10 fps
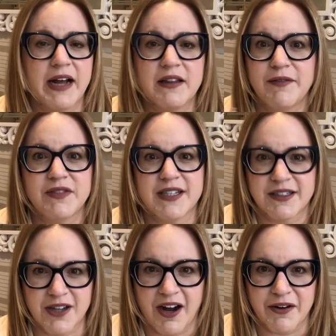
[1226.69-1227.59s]
I love
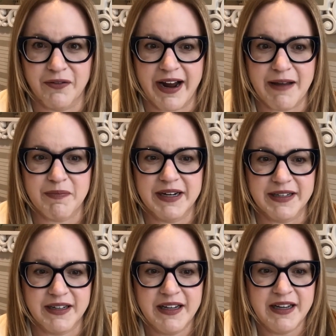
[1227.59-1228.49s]
TikTok, right?
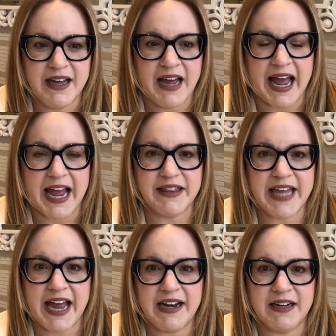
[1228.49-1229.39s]
And
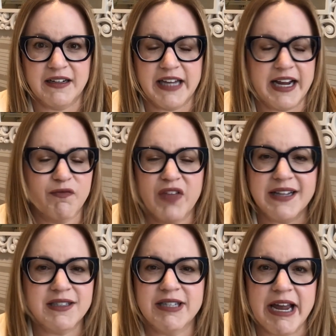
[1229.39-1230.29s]
then like if
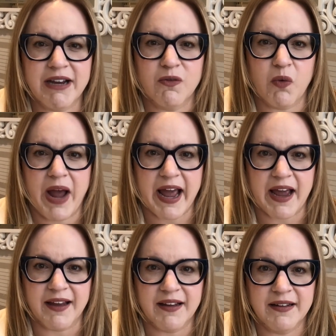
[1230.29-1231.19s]
that's taken
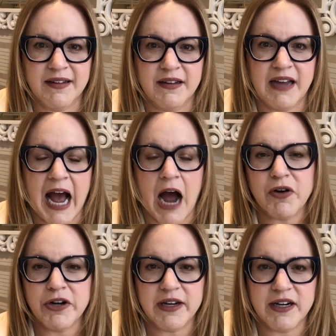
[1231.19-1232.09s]
away, how are
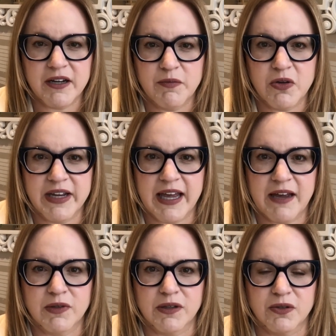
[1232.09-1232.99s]
you going to communicate
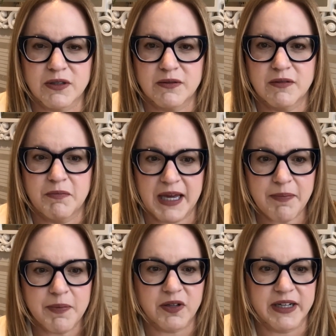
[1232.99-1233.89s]
with those
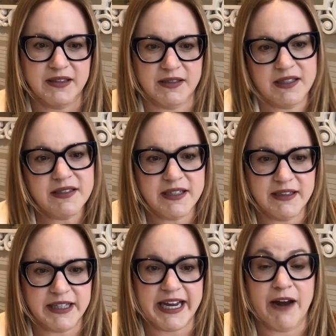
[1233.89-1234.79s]
people
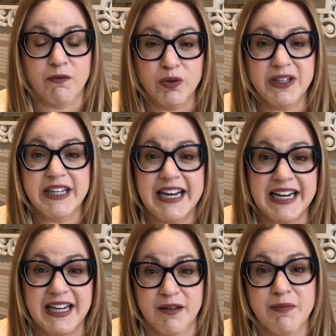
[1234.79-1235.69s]
consistently? And really an
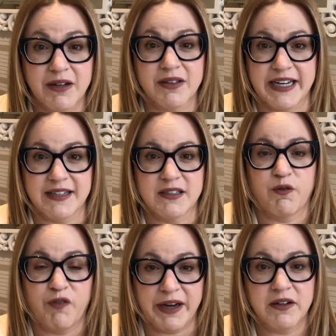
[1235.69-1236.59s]
email list,
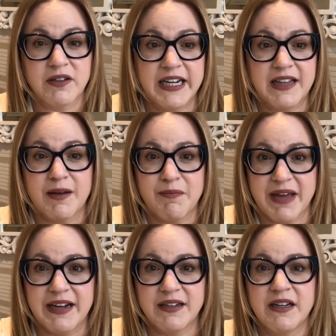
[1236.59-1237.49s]
funneling them
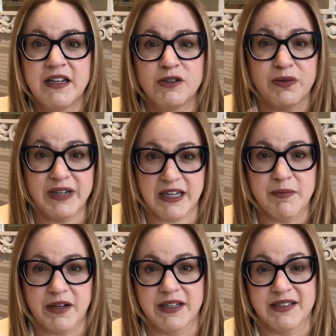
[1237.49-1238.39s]
into an
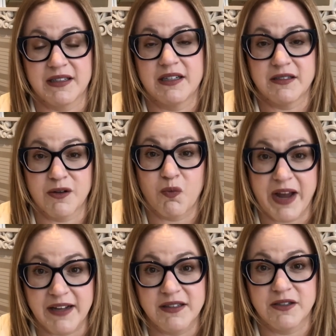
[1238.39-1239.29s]
email list is the
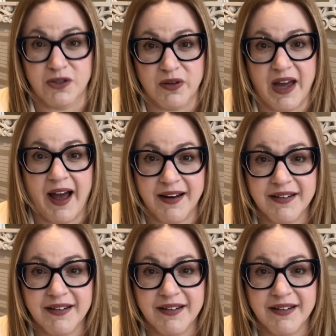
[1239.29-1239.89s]
way to do that.